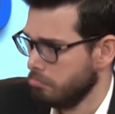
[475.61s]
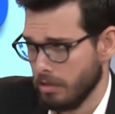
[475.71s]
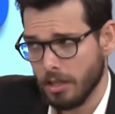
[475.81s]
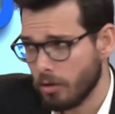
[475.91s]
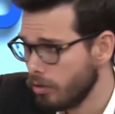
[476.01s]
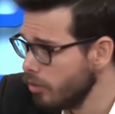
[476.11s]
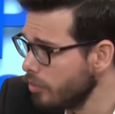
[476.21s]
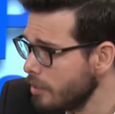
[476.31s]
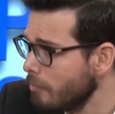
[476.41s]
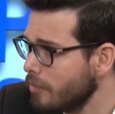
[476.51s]

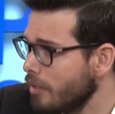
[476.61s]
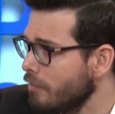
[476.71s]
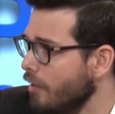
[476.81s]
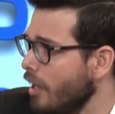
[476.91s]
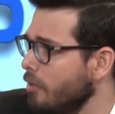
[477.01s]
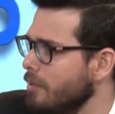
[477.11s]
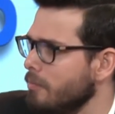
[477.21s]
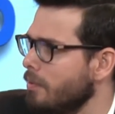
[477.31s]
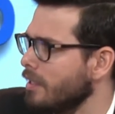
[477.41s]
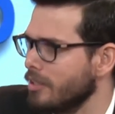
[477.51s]
including with the
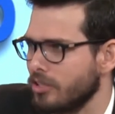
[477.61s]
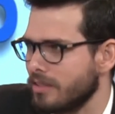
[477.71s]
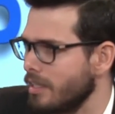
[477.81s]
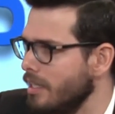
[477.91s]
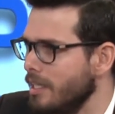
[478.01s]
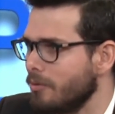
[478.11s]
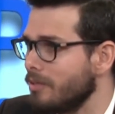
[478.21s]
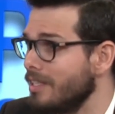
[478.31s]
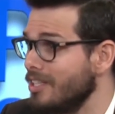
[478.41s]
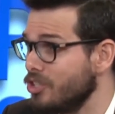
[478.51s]
environment, but just
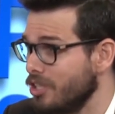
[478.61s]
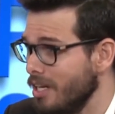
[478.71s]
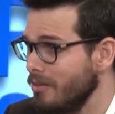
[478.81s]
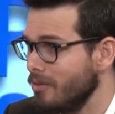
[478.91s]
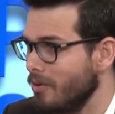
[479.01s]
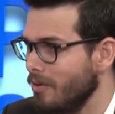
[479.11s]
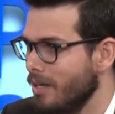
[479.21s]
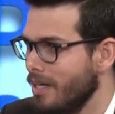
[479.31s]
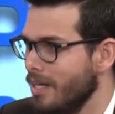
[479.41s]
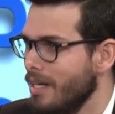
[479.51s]
iniquity in general,
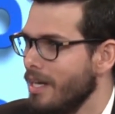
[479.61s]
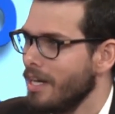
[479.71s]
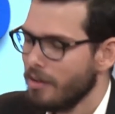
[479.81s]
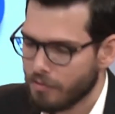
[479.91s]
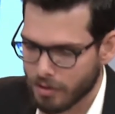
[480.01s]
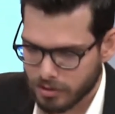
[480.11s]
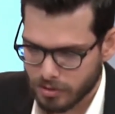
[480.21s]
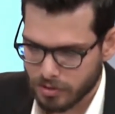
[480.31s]
versus